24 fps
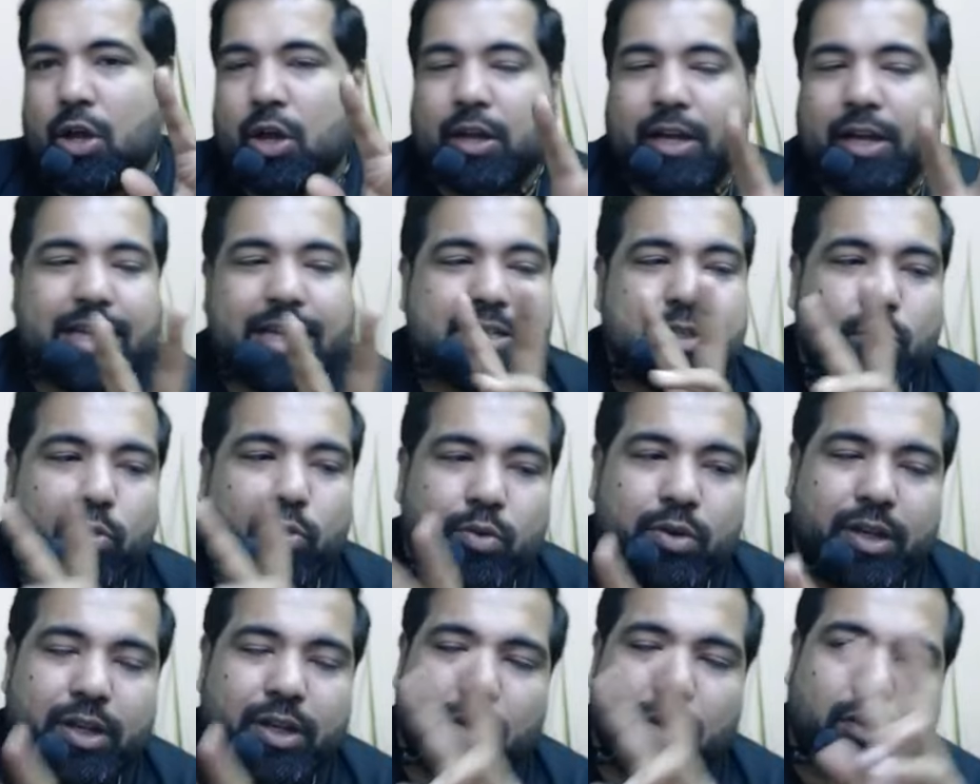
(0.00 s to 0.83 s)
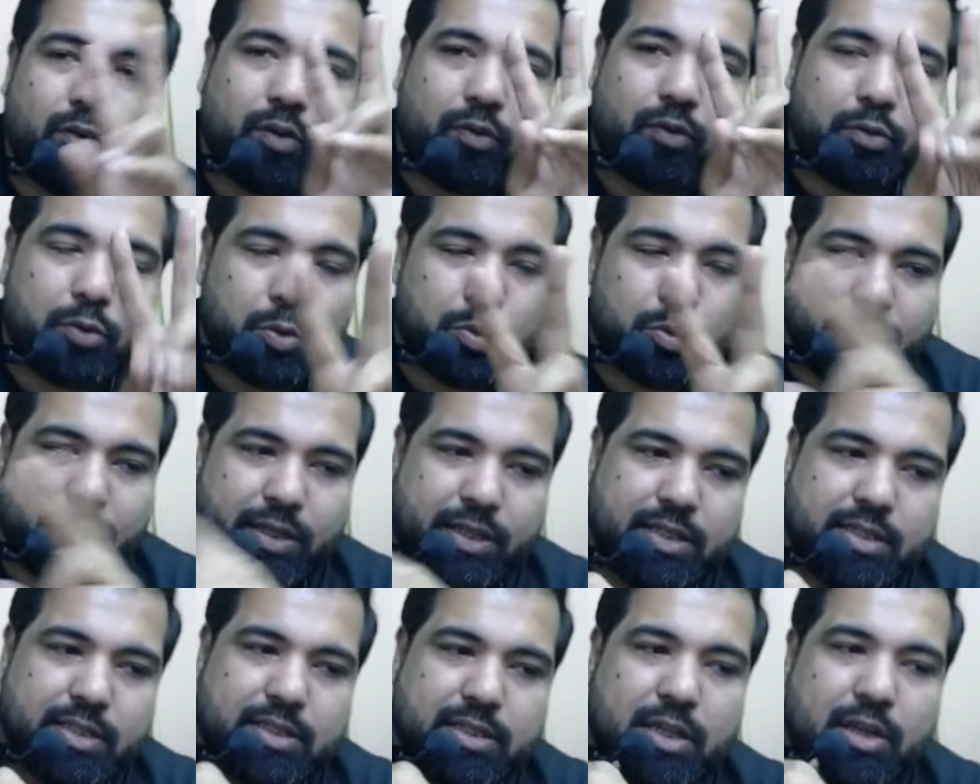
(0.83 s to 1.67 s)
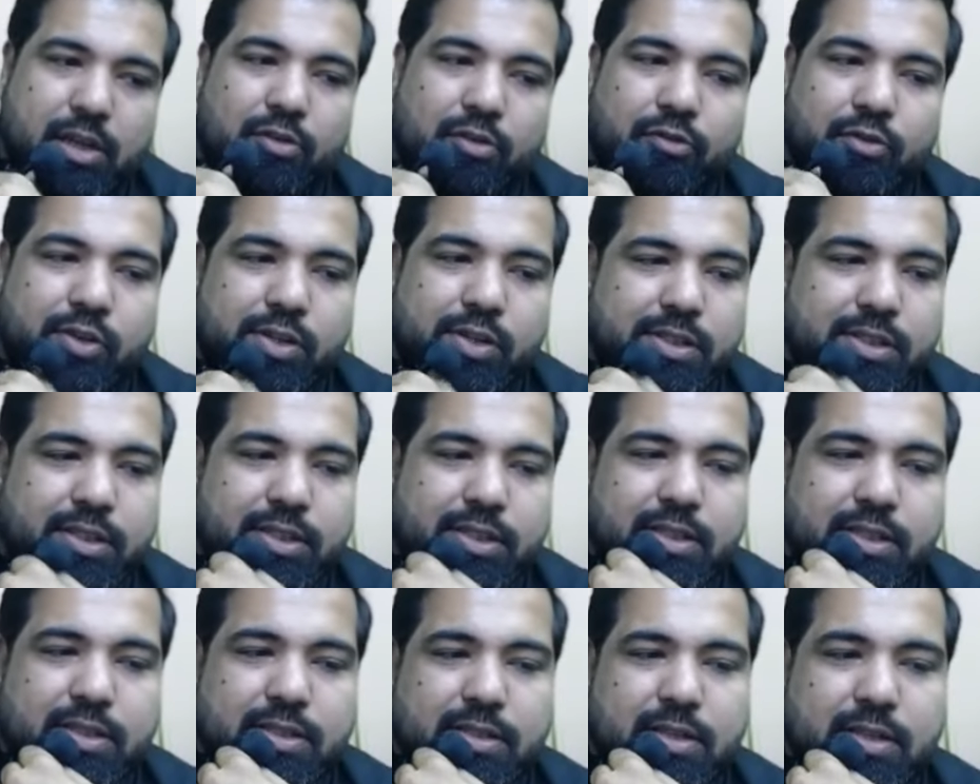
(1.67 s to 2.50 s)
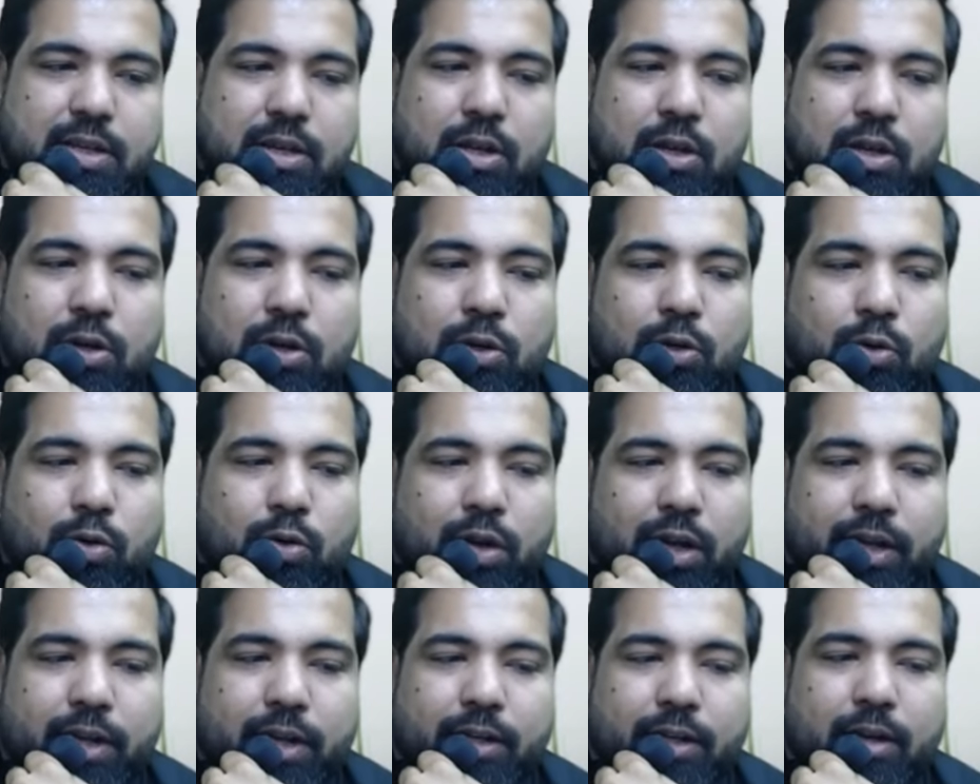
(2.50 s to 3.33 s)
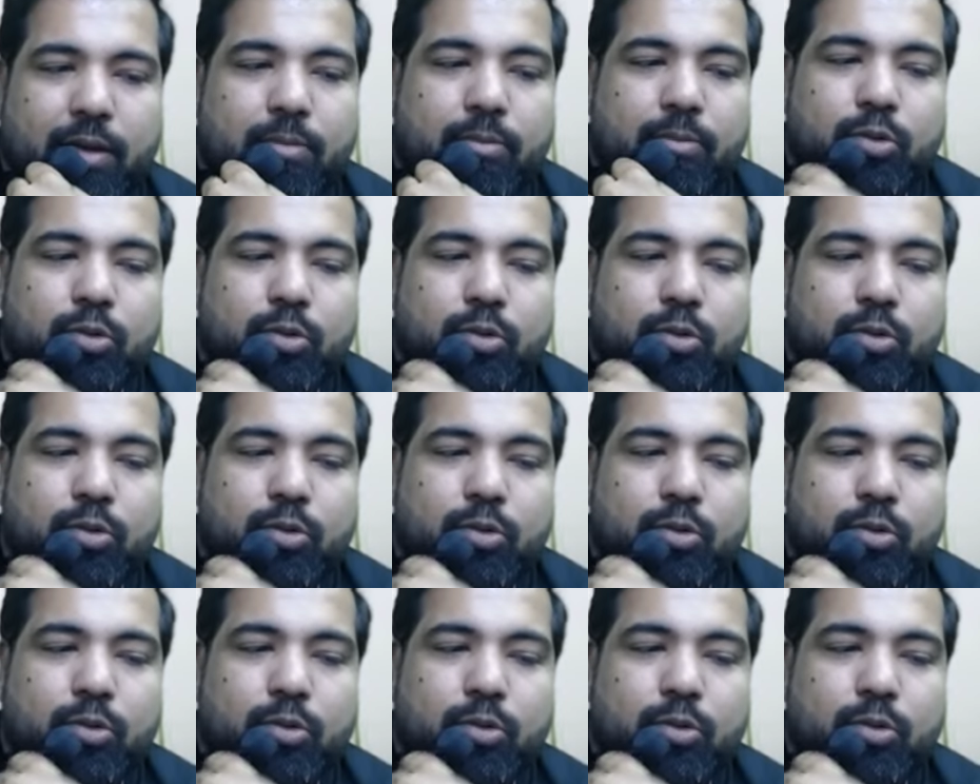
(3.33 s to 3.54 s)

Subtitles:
Guys, they only round off 2 things. First is total income.